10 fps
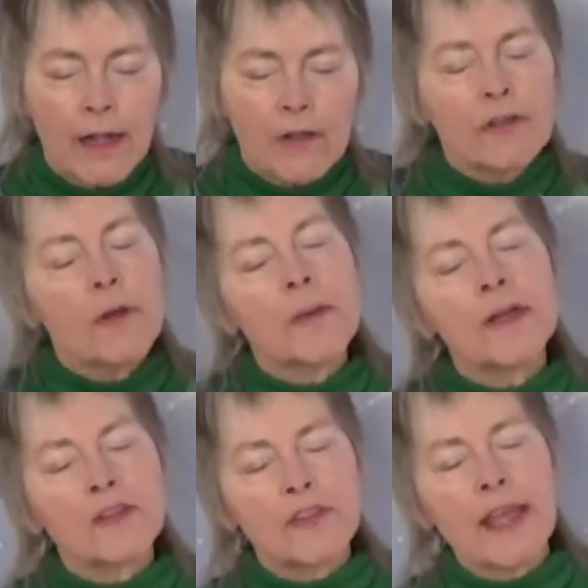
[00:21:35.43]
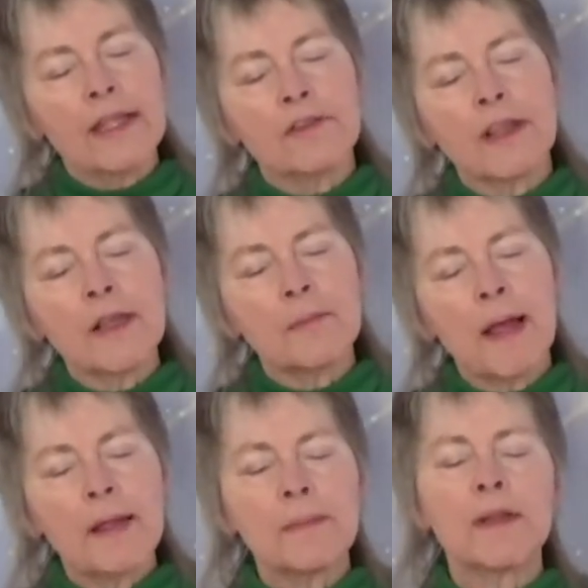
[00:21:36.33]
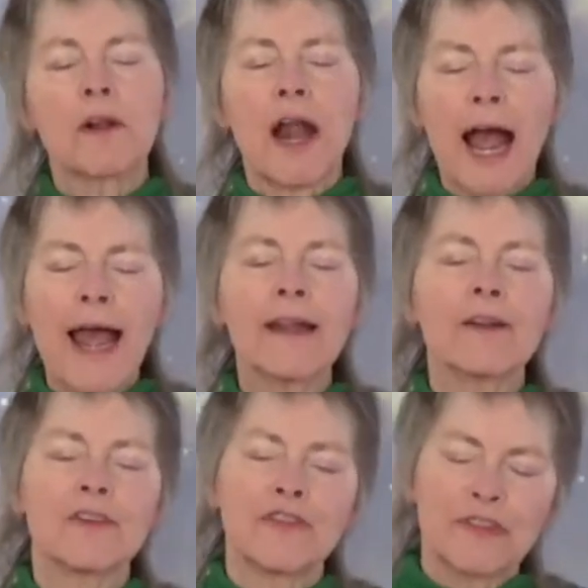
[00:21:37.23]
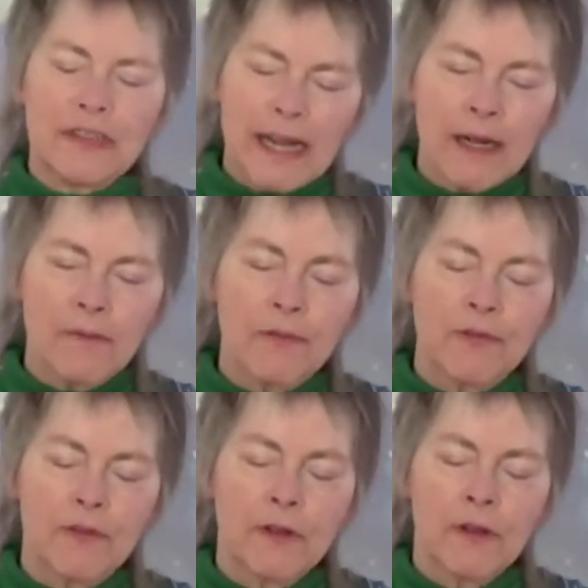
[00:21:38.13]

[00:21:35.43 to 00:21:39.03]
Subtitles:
So in a sense, it might be your higher self's